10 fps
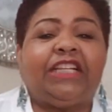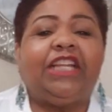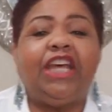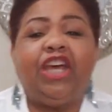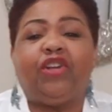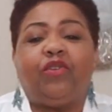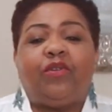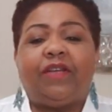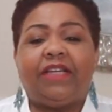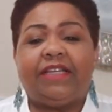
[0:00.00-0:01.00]

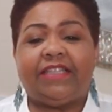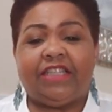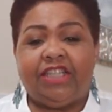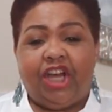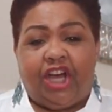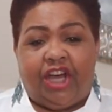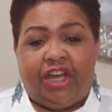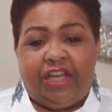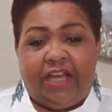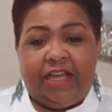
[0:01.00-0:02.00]
little
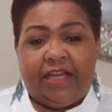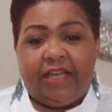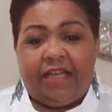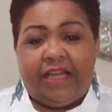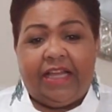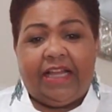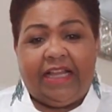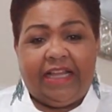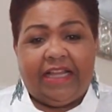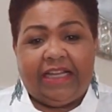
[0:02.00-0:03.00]
snug,
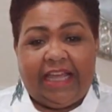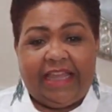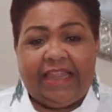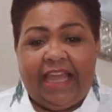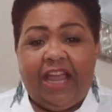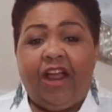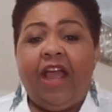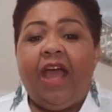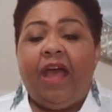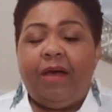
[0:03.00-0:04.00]
like there.
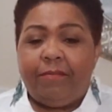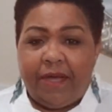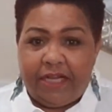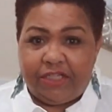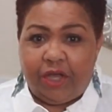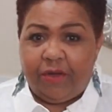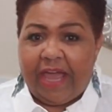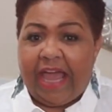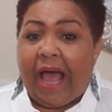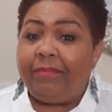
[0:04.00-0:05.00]
But it's
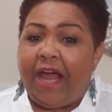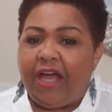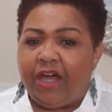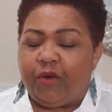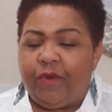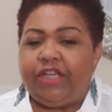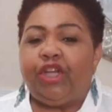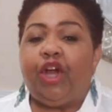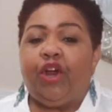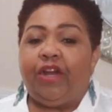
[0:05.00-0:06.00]
okay. I'm not going to
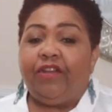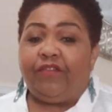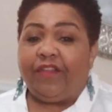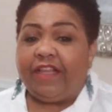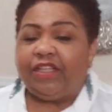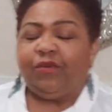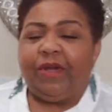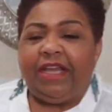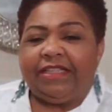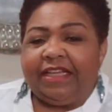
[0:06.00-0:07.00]
return it for this
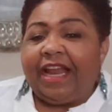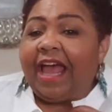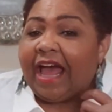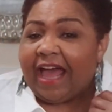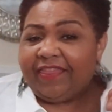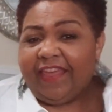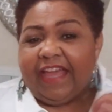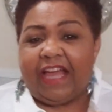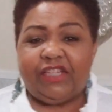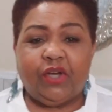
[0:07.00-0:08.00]
reason. I
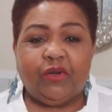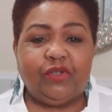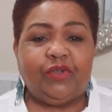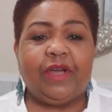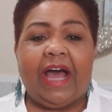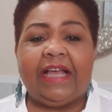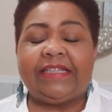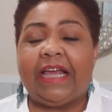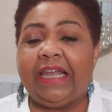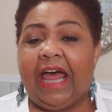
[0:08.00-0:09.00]
think I told you guys
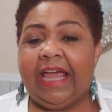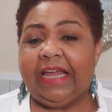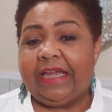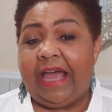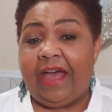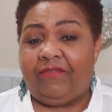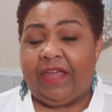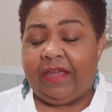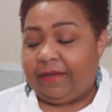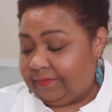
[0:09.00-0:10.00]
I like
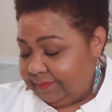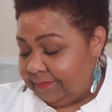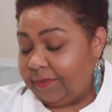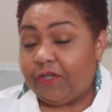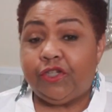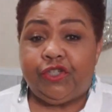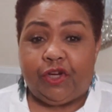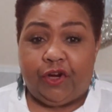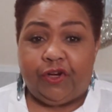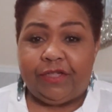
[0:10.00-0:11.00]
having
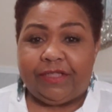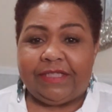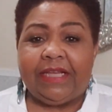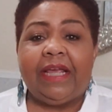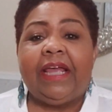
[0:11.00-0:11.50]
shirts.